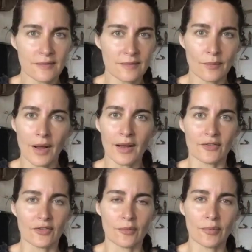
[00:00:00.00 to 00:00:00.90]

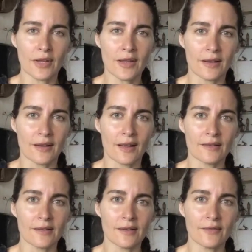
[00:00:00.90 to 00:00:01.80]
watch your breathing and
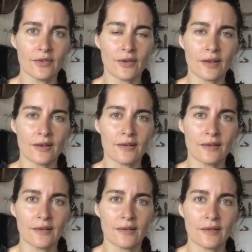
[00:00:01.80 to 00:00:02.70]
see if you can
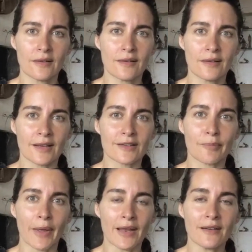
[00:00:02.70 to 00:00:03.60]

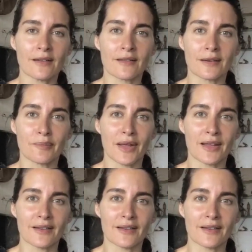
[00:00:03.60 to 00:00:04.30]
expand it a little bit